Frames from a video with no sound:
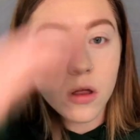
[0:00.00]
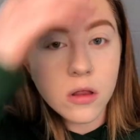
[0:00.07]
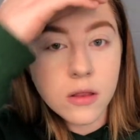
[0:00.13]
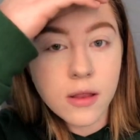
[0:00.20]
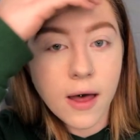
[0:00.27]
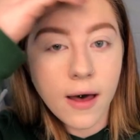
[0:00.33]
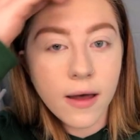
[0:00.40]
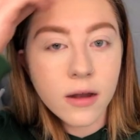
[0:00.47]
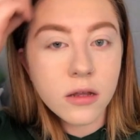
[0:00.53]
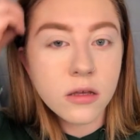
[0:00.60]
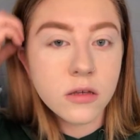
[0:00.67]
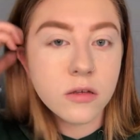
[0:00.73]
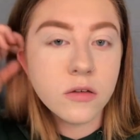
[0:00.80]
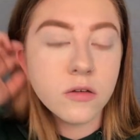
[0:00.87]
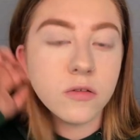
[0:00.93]
that
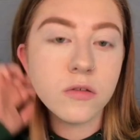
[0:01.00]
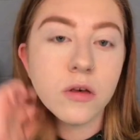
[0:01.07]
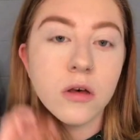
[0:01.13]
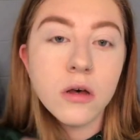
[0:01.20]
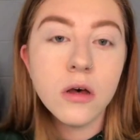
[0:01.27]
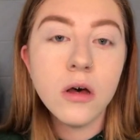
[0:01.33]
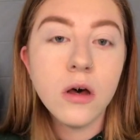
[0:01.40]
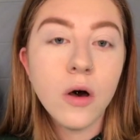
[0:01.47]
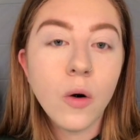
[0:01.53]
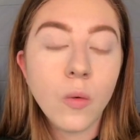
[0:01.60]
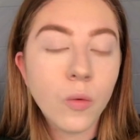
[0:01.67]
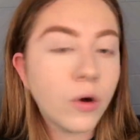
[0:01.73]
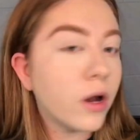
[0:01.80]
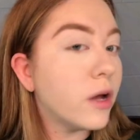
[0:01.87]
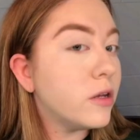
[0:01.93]
is
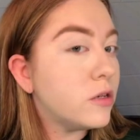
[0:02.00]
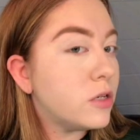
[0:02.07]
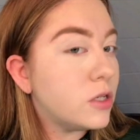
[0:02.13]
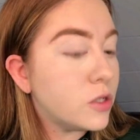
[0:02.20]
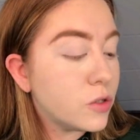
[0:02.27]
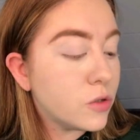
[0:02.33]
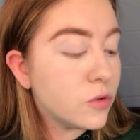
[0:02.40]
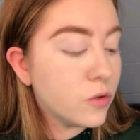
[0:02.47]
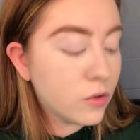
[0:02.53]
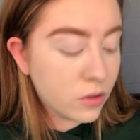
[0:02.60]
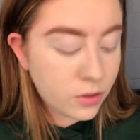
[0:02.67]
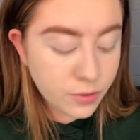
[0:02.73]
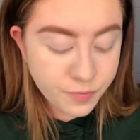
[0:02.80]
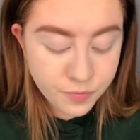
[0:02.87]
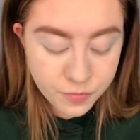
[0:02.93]
what I do
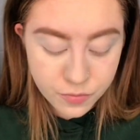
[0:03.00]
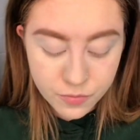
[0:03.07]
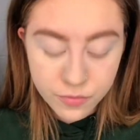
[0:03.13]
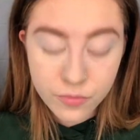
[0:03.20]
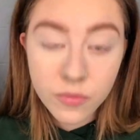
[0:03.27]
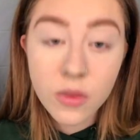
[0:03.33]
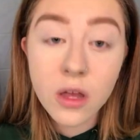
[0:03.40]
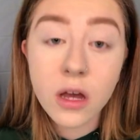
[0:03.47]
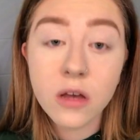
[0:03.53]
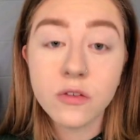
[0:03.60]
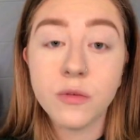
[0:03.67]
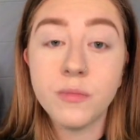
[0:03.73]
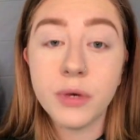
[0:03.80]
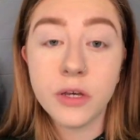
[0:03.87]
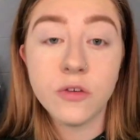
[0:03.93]
as a
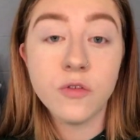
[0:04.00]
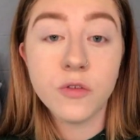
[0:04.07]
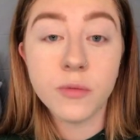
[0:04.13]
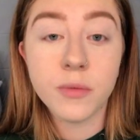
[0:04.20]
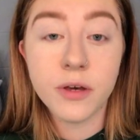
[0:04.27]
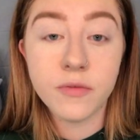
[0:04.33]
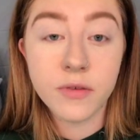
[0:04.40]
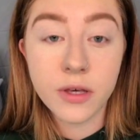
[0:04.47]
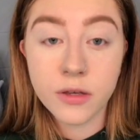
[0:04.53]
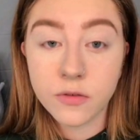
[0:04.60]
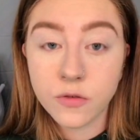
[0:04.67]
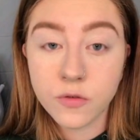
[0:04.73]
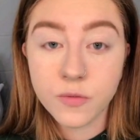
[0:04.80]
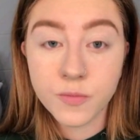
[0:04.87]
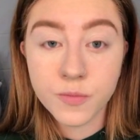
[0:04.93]
base for my
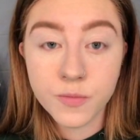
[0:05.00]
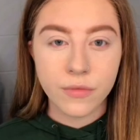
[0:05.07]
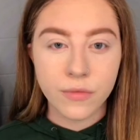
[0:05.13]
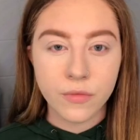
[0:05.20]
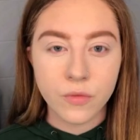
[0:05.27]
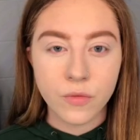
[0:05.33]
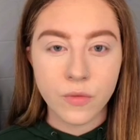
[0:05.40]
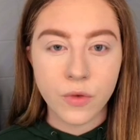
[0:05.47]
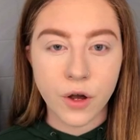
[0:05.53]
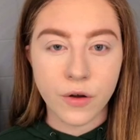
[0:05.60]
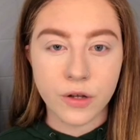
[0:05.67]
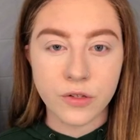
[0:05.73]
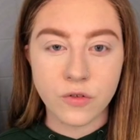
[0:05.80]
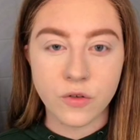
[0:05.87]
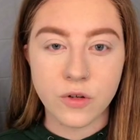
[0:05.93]
face.
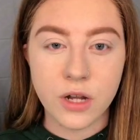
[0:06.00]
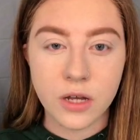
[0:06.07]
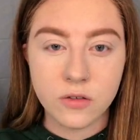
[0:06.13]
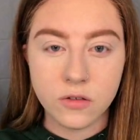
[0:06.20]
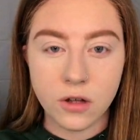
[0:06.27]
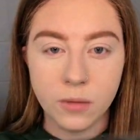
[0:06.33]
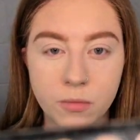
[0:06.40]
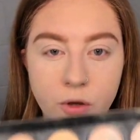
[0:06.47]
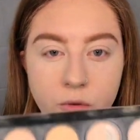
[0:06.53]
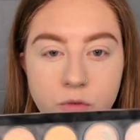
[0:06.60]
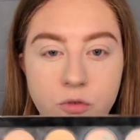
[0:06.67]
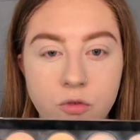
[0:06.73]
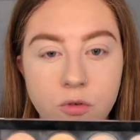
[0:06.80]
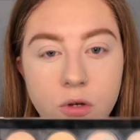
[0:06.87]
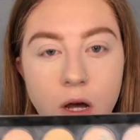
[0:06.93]
Alright, so next I'm going
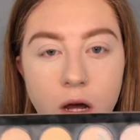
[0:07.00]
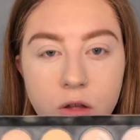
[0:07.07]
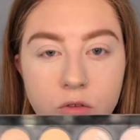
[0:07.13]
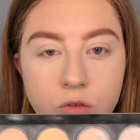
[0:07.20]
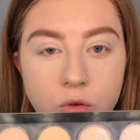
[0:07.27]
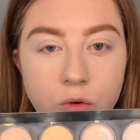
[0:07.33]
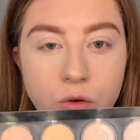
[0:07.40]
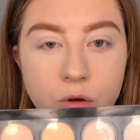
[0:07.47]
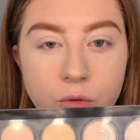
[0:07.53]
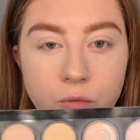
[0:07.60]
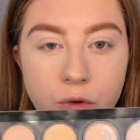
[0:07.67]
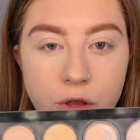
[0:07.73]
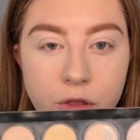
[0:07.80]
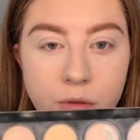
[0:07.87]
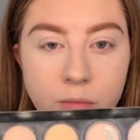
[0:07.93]
to contour
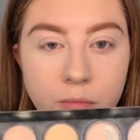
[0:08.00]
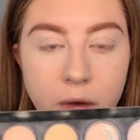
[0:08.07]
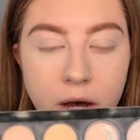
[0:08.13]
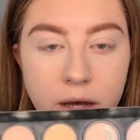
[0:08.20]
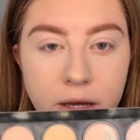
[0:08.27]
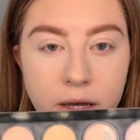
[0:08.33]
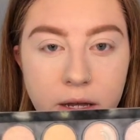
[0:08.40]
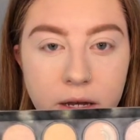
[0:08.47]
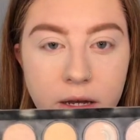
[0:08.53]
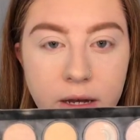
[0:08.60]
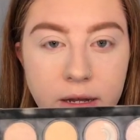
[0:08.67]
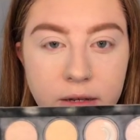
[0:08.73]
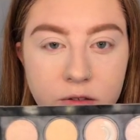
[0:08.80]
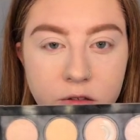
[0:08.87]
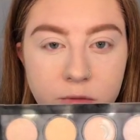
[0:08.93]
with my
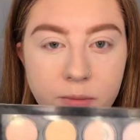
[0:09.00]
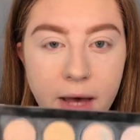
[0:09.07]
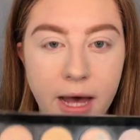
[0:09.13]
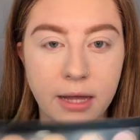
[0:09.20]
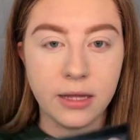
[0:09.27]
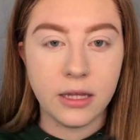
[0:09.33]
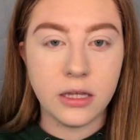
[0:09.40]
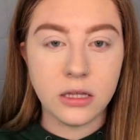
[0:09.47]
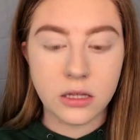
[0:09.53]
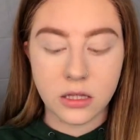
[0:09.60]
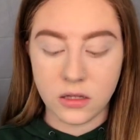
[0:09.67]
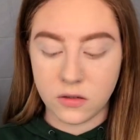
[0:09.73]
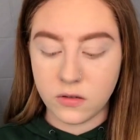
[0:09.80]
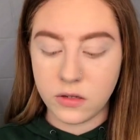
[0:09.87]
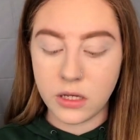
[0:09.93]
NYX palette.
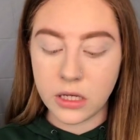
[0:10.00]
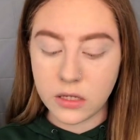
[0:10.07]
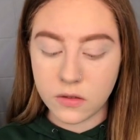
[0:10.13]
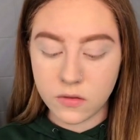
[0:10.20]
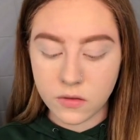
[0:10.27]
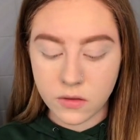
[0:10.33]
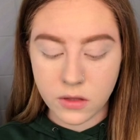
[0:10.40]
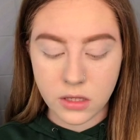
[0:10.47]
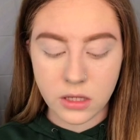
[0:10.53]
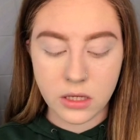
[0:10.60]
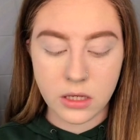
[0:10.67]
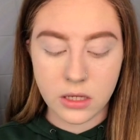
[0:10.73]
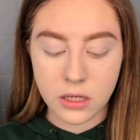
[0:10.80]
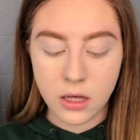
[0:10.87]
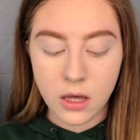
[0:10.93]
This is
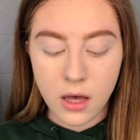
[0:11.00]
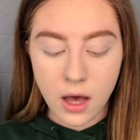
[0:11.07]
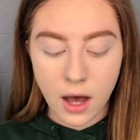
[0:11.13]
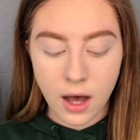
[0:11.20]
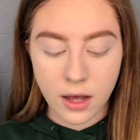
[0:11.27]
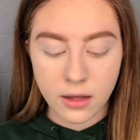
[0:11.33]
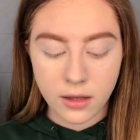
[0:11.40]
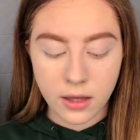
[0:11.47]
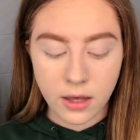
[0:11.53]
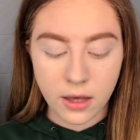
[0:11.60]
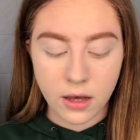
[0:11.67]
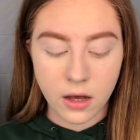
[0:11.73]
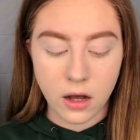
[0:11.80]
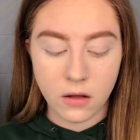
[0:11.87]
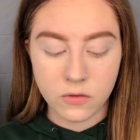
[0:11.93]
the Highlight and
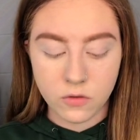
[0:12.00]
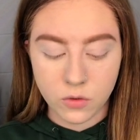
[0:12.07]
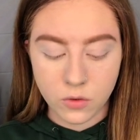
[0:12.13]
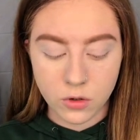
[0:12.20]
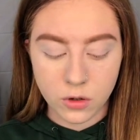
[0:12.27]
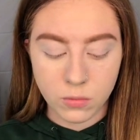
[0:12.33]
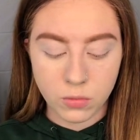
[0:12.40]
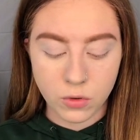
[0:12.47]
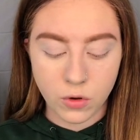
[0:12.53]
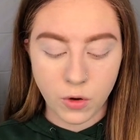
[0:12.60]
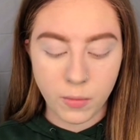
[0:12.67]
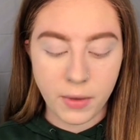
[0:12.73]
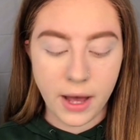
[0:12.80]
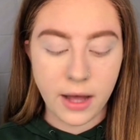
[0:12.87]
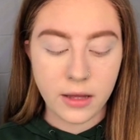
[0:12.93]
Contour Pro
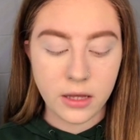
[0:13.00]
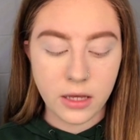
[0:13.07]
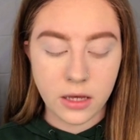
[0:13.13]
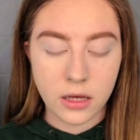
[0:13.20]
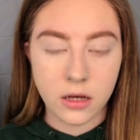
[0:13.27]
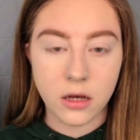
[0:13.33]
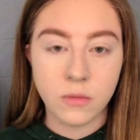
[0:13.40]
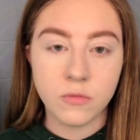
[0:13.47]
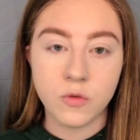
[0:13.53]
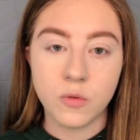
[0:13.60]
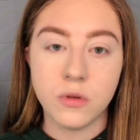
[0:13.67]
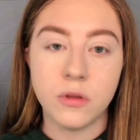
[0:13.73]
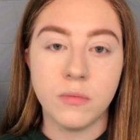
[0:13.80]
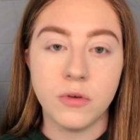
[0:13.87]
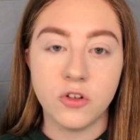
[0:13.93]
palette. It comes
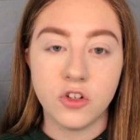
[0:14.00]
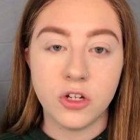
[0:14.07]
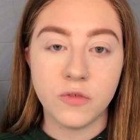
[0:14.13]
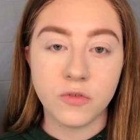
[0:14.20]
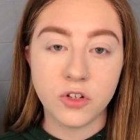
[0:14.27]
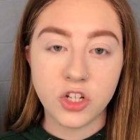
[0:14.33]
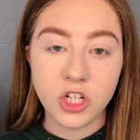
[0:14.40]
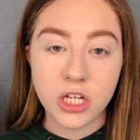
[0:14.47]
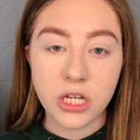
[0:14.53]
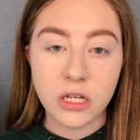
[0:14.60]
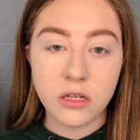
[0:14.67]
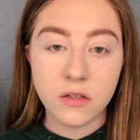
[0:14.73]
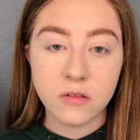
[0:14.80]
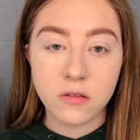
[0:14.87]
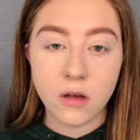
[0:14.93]
with a bunch of different
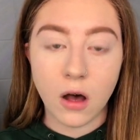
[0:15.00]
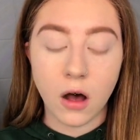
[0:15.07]
shades.